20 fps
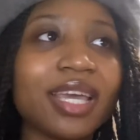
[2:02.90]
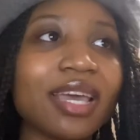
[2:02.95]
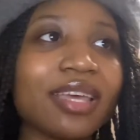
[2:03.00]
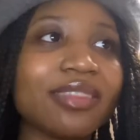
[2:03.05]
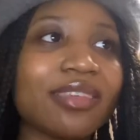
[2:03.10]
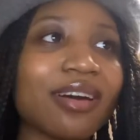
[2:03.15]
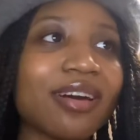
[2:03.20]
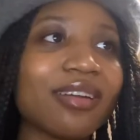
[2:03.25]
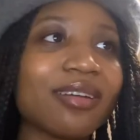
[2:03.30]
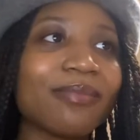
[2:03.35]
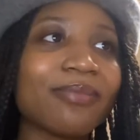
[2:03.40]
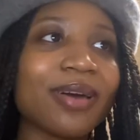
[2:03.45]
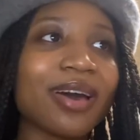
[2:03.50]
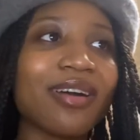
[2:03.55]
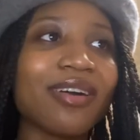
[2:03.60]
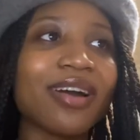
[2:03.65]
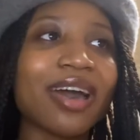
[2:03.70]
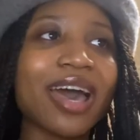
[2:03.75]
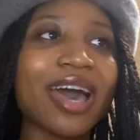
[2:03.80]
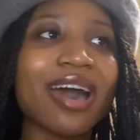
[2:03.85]
I thought
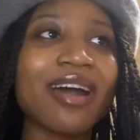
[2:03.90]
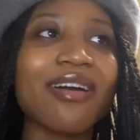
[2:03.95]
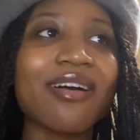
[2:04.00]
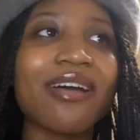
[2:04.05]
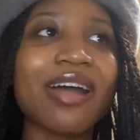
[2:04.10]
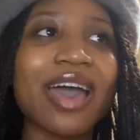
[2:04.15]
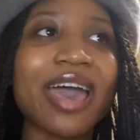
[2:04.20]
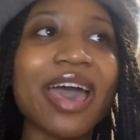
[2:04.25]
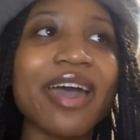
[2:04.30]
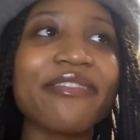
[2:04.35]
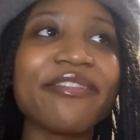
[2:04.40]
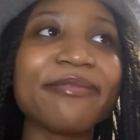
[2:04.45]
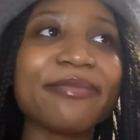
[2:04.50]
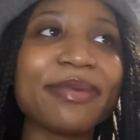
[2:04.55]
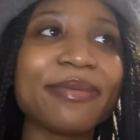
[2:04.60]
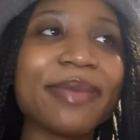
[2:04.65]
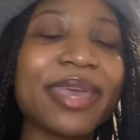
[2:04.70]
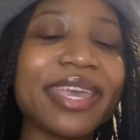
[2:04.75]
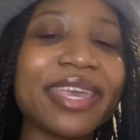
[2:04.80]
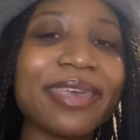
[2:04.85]
about how I haven't
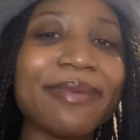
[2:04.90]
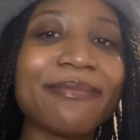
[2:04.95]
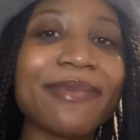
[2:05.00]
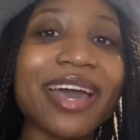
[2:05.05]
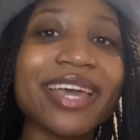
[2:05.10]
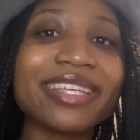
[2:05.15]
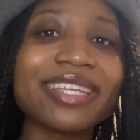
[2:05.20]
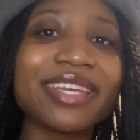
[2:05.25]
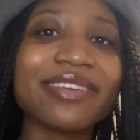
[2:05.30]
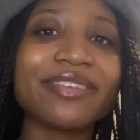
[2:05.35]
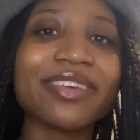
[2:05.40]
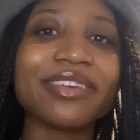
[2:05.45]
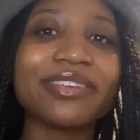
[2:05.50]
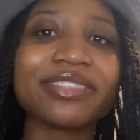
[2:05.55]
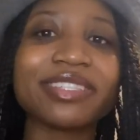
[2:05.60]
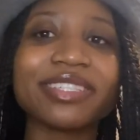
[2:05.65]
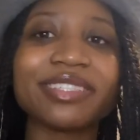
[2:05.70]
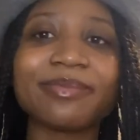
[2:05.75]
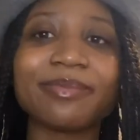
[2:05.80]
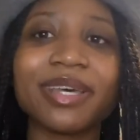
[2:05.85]
been making my take
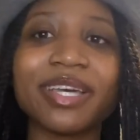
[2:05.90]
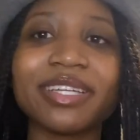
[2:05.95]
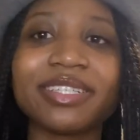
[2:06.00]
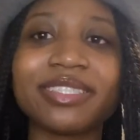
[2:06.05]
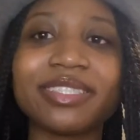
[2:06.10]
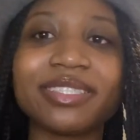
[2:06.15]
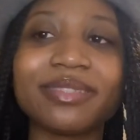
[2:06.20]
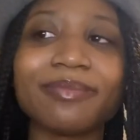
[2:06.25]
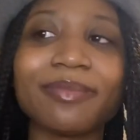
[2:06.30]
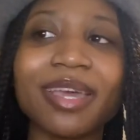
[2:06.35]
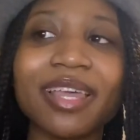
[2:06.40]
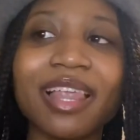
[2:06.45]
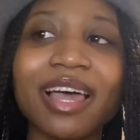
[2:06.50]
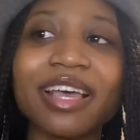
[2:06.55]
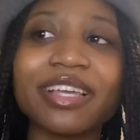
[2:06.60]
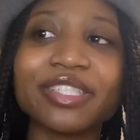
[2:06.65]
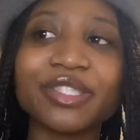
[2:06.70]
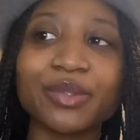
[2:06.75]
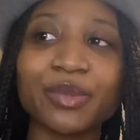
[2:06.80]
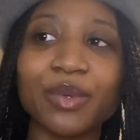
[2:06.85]
videos as much. My
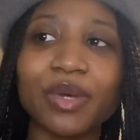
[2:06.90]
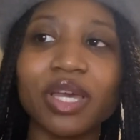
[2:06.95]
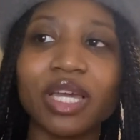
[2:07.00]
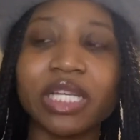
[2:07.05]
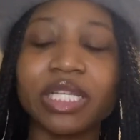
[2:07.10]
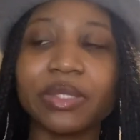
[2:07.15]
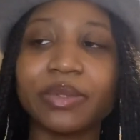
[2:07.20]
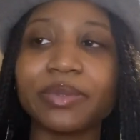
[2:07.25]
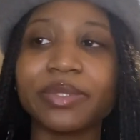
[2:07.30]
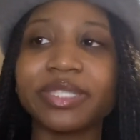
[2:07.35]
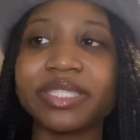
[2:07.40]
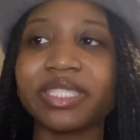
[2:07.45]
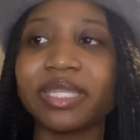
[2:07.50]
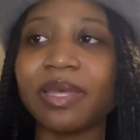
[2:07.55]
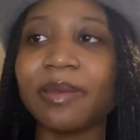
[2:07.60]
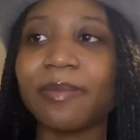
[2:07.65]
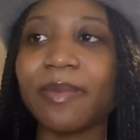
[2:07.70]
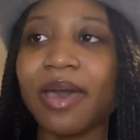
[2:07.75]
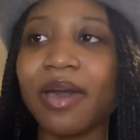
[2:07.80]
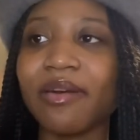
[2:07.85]
last one was
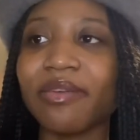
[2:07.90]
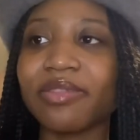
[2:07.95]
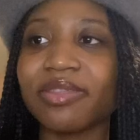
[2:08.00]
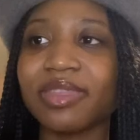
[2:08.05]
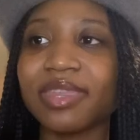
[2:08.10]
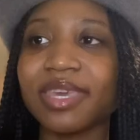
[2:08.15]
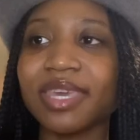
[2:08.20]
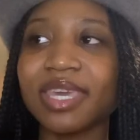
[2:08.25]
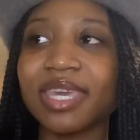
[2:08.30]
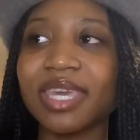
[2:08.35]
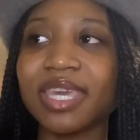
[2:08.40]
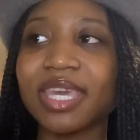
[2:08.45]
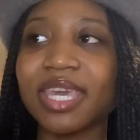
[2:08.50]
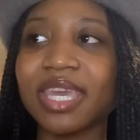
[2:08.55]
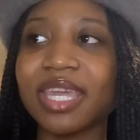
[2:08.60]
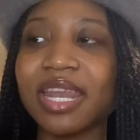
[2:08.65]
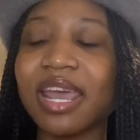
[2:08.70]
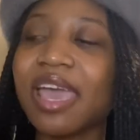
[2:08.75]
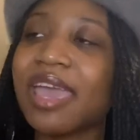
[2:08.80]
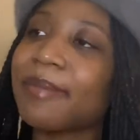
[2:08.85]
about the
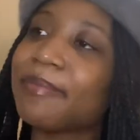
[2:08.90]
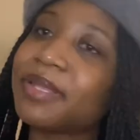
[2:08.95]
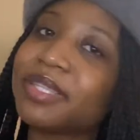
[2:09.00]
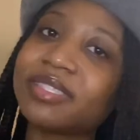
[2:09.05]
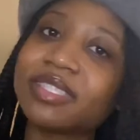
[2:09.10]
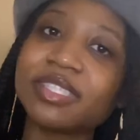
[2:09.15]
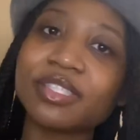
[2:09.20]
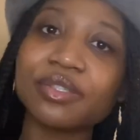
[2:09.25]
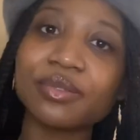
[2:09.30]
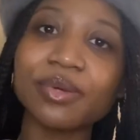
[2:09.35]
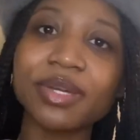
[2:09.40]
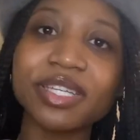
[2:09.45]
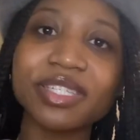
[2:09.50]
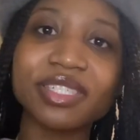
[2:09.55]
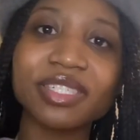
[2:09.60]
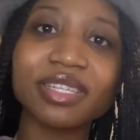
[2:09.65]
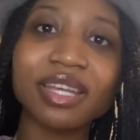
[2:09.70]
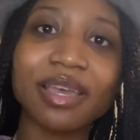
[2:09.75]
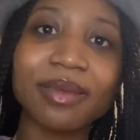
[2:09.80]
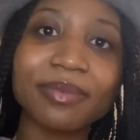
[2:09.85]
Enhypen
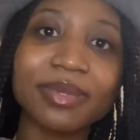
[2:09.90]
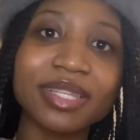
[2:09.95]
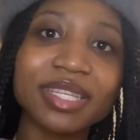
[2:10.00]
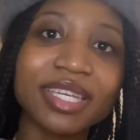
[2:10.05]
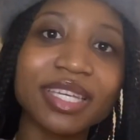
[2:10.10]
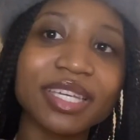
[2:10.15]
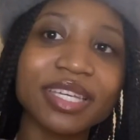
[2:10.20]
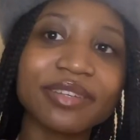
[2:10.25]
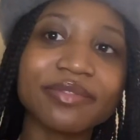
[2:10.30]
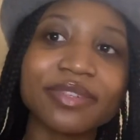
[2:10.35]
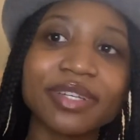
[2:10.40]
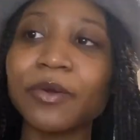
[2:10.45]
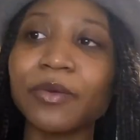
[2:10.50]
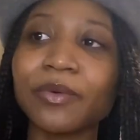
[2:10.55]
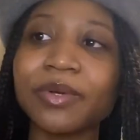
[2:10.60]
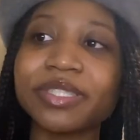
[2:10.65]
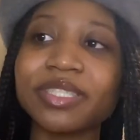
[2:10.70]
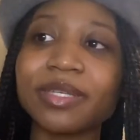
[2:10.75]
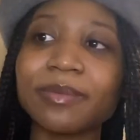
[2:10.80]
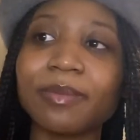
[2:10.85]
situation, I believe. Or
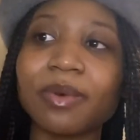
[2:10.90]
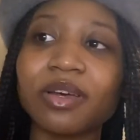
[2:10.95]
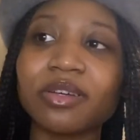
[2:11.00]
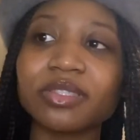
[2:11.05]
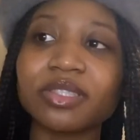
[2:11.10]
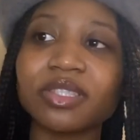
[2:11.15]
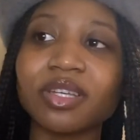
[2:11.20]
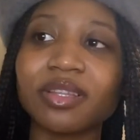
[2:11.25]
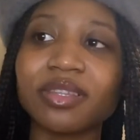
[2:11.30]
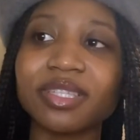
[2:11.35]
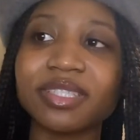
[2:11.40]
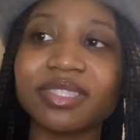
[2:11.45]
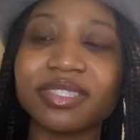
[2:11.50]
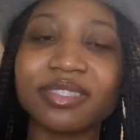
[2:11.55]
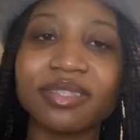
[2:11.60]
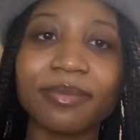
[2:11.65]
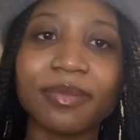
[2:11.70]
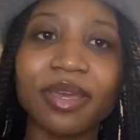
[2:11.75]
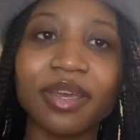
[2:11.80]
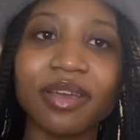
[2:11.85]
was it Bongchon This
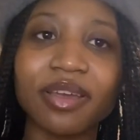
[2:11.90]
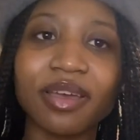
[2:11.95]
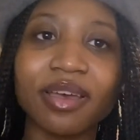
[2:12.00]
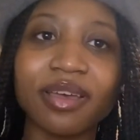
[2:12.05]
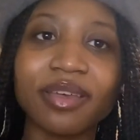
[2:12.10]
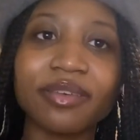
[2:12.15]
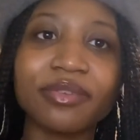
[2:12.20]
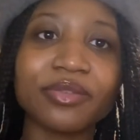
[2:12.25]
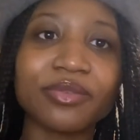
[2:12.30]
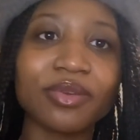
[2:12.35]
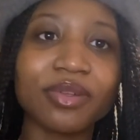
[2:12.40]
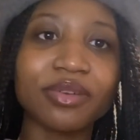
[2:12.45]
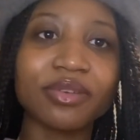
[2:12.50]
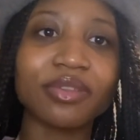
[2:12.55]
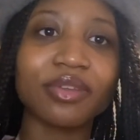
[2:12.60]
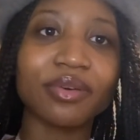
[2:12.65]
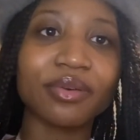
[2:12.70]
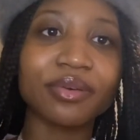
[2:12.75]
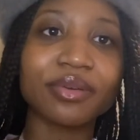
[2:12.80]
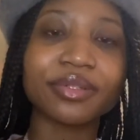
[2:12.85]
is America? It was one of
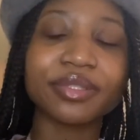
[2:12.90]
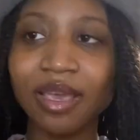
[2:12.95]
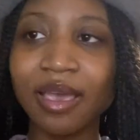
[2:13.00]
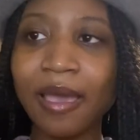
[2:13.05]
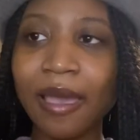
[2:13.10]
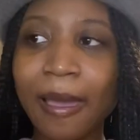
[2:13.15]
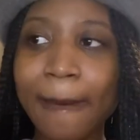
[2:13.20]
those.